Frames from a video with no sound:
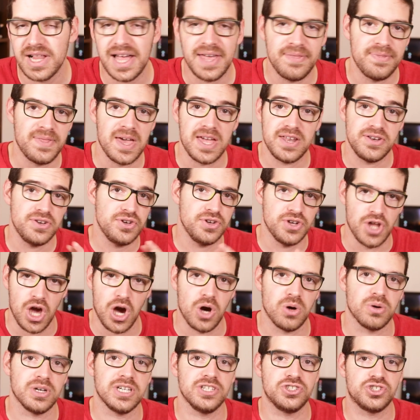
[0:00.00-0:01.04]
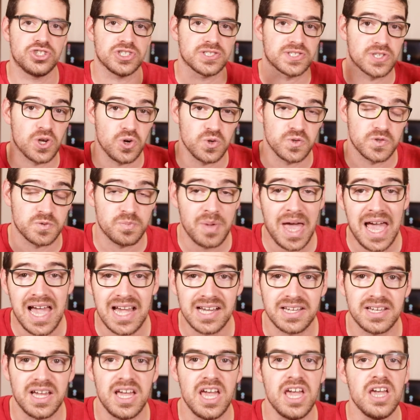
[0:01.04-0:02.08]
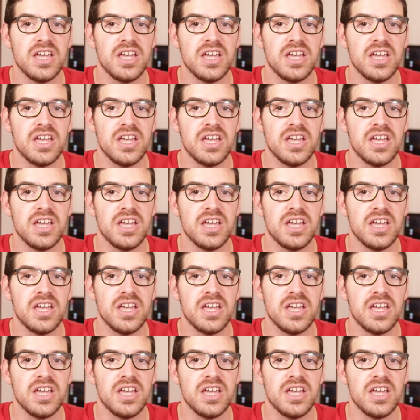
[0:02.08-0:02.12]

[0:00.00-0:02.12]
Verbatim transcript: and then no, it just goes back